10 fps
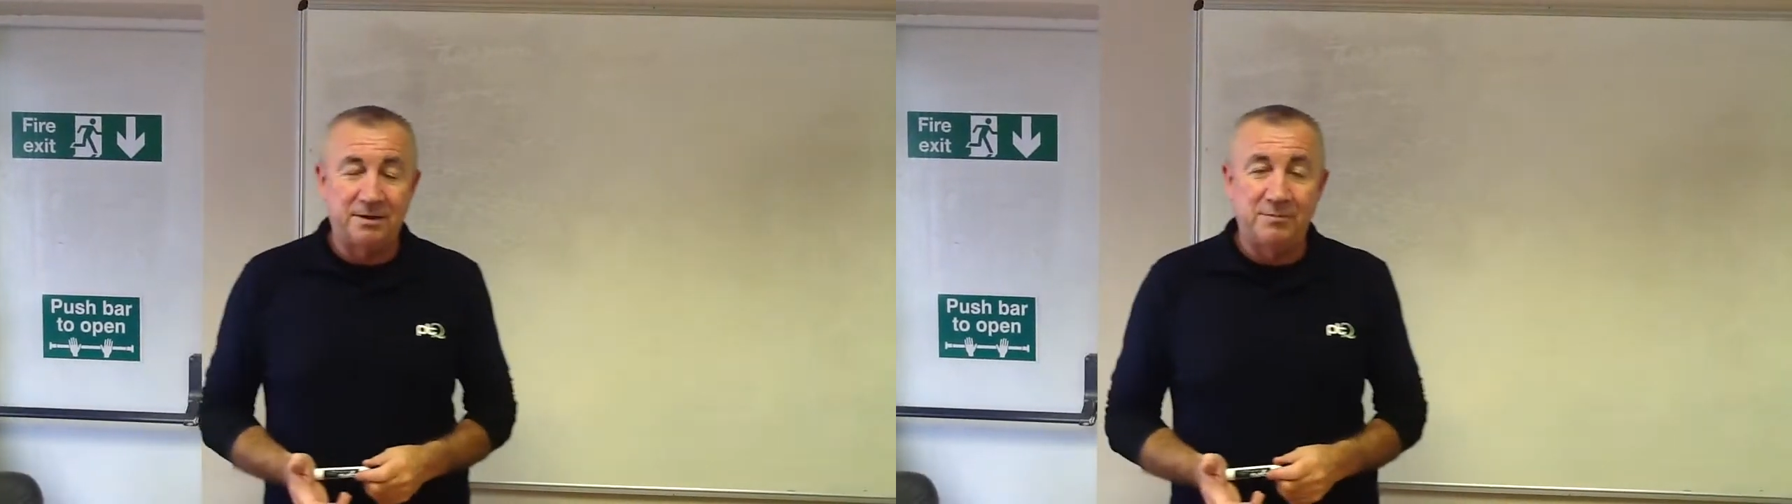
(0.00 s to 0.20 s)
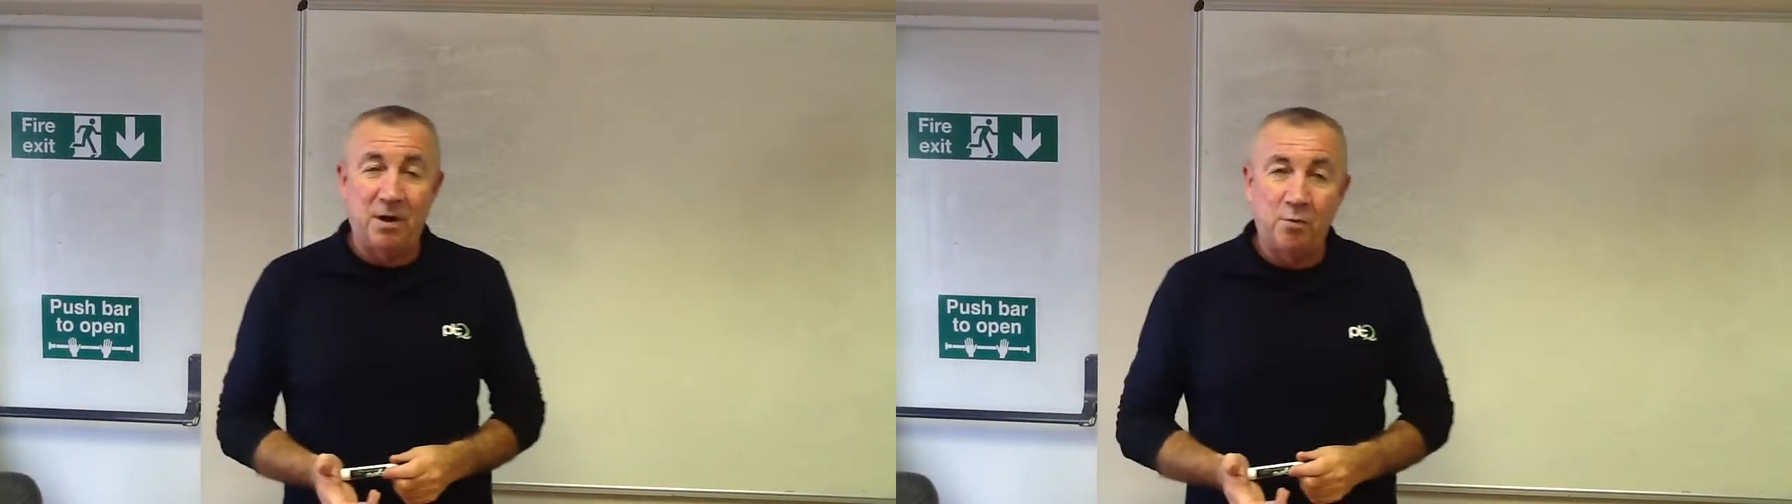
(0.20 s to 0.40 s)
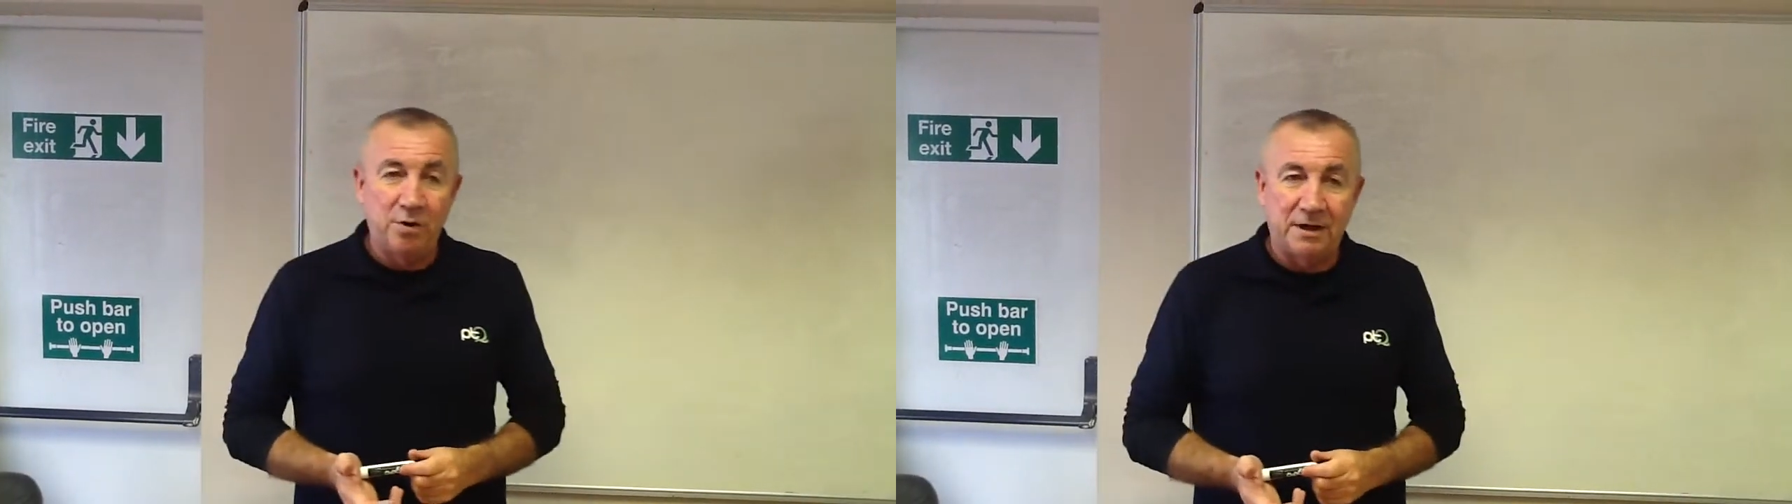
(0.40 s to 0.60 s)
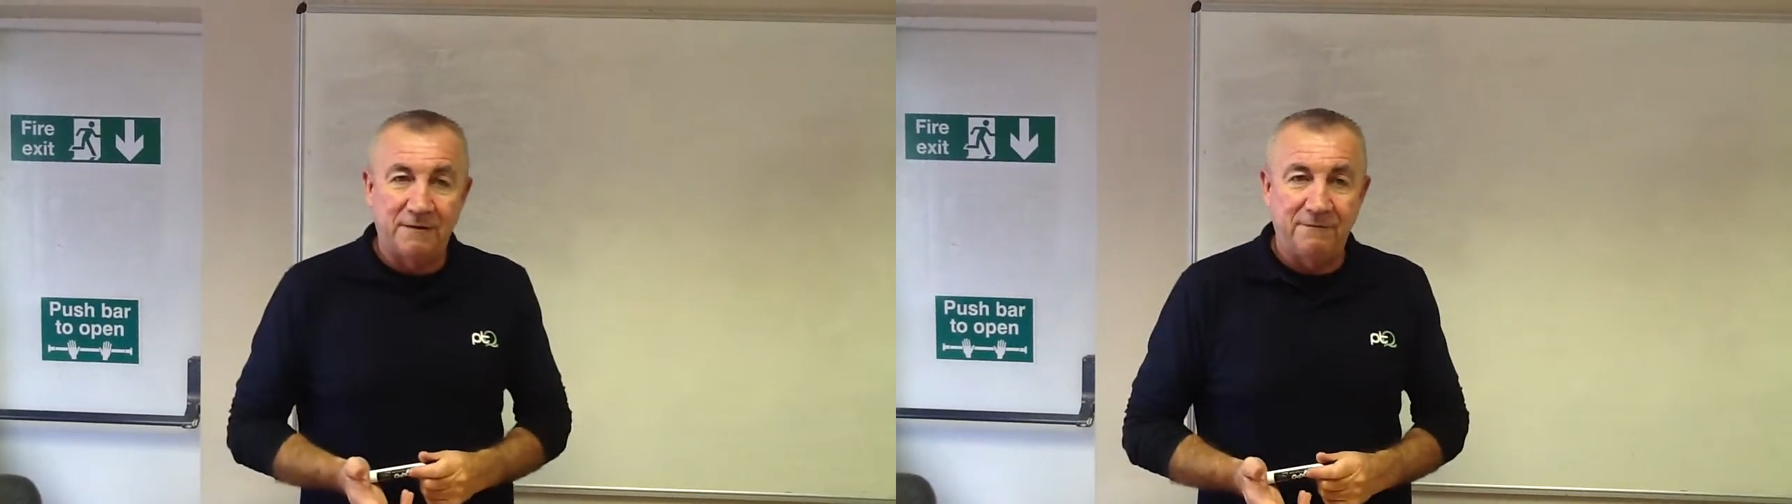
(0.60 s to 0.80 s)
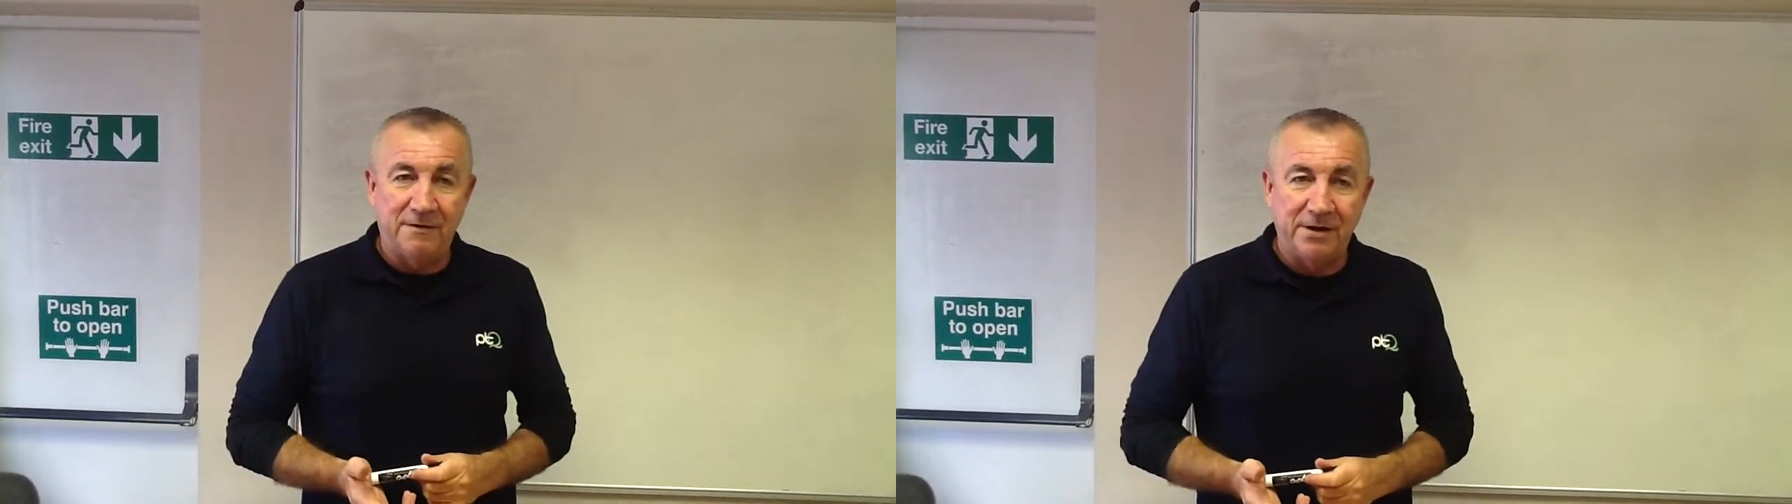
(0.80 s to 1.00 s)
I'm not
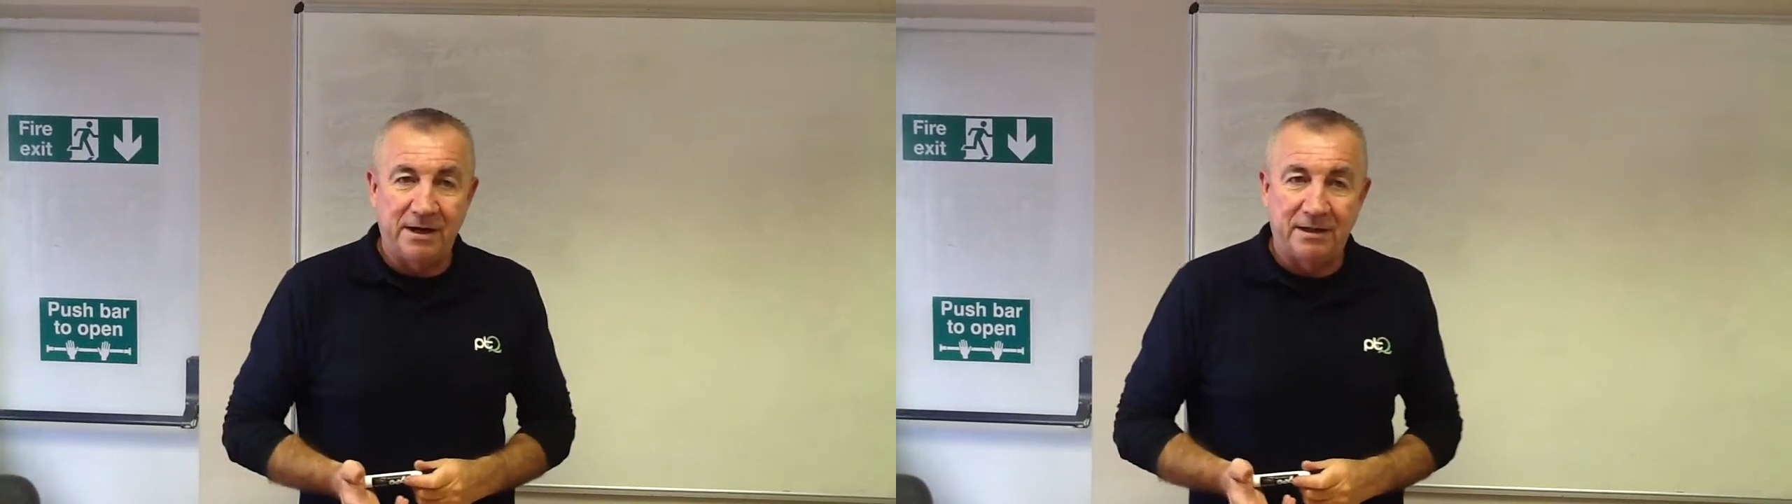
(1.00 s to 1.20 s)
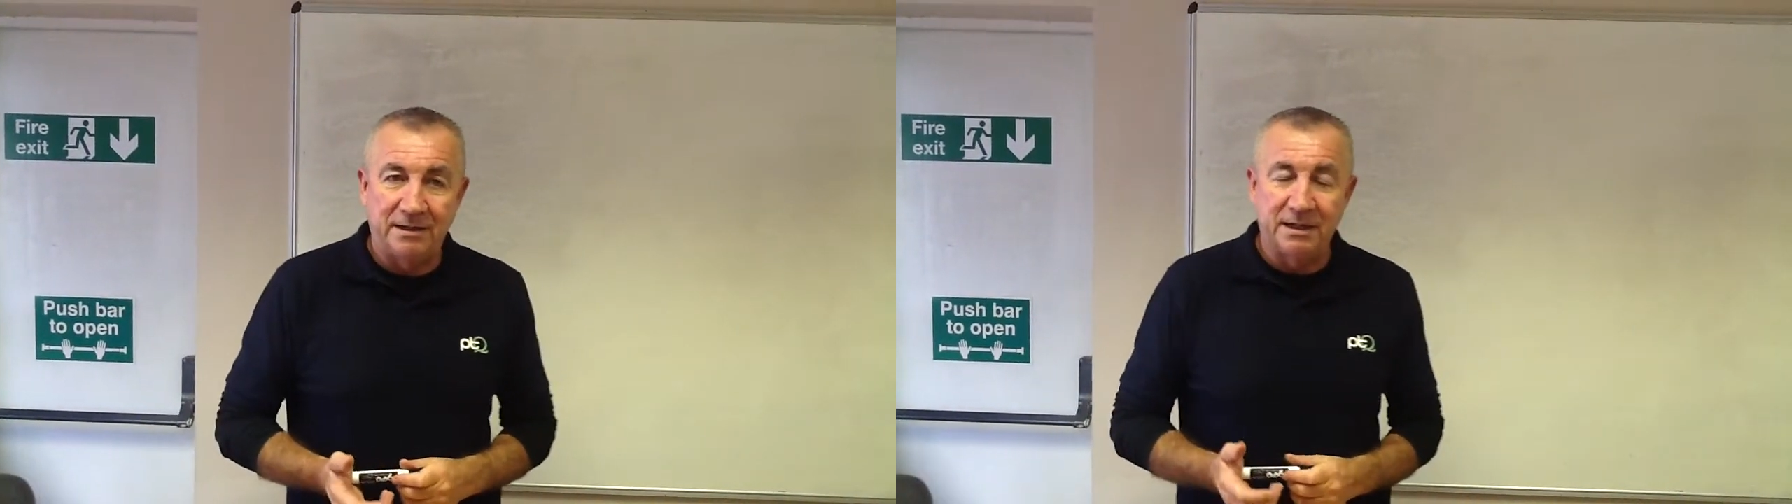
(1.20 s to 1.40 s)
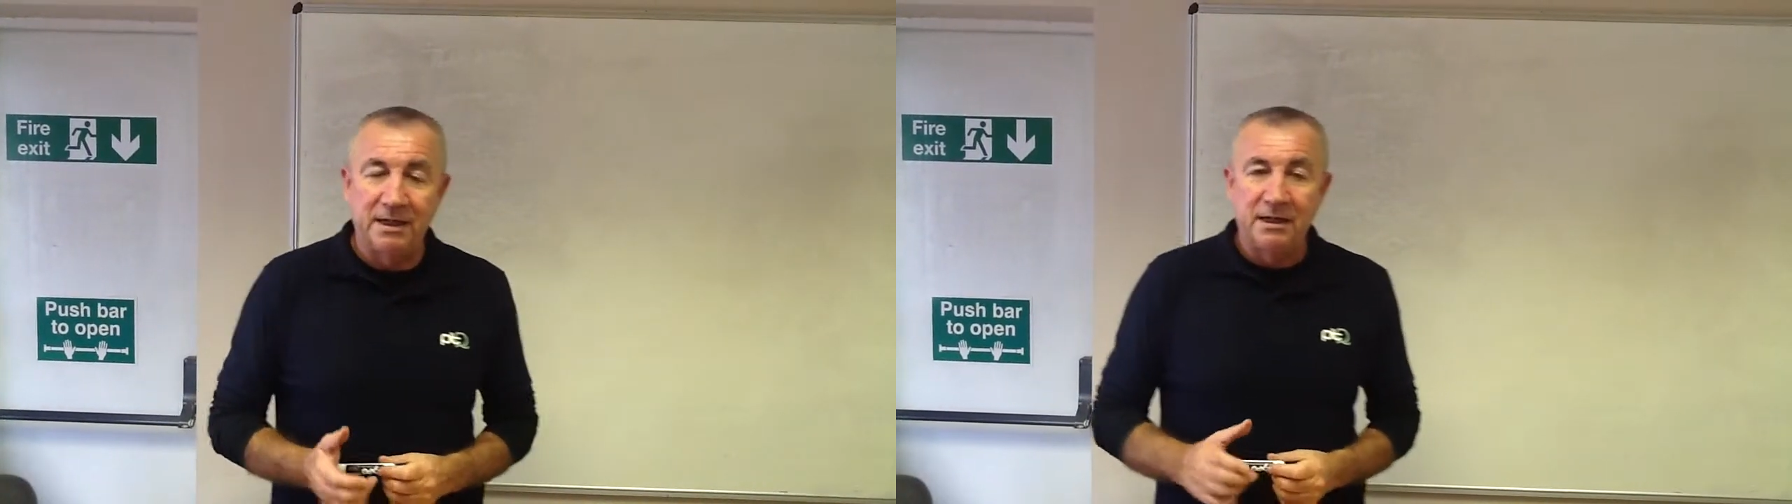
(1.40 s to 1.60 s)
working very hard.